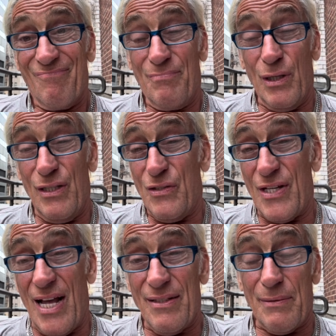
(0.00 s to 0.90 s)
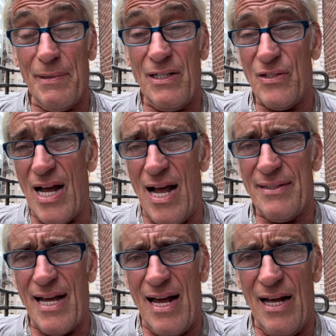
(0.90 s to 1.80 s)
bullish sentiment is not
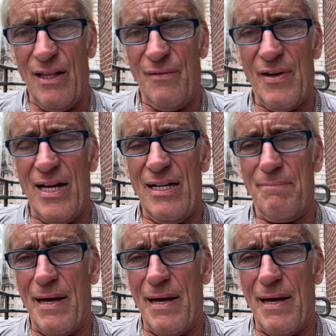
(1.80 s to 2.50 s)
that elevated.